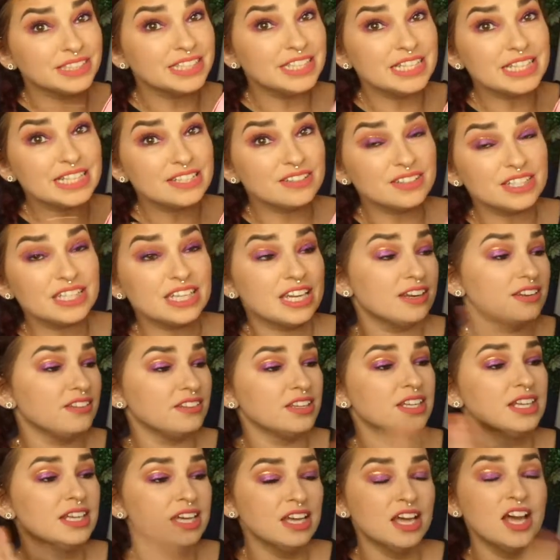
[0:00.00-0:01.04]
You can
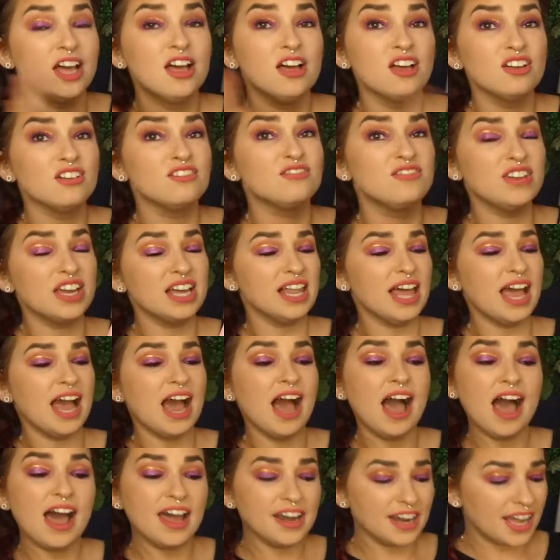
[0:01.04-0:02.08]
feel how
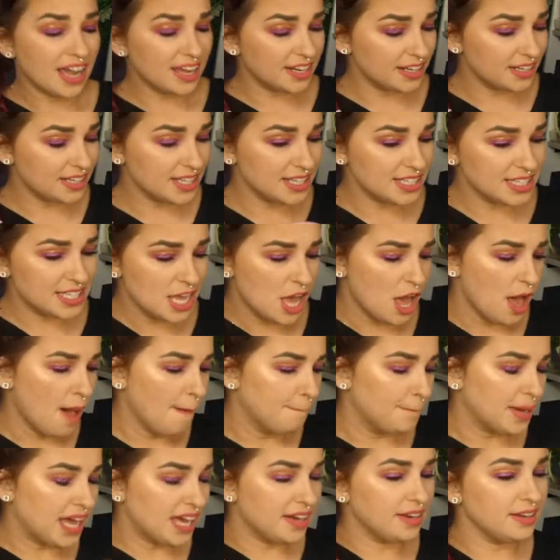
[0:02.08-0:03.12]
hard out it is.
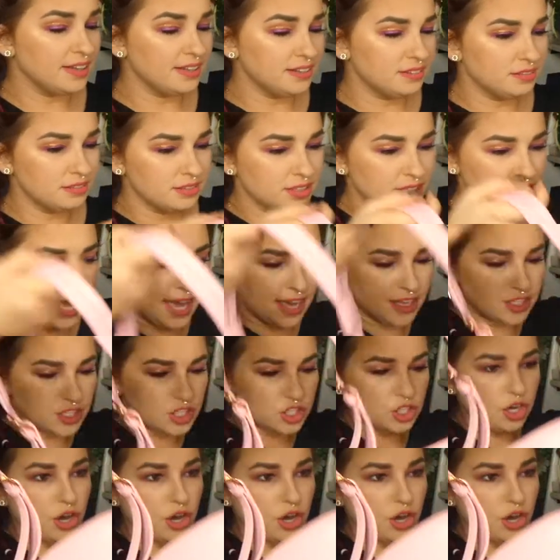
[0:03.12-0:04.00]
But yeah, so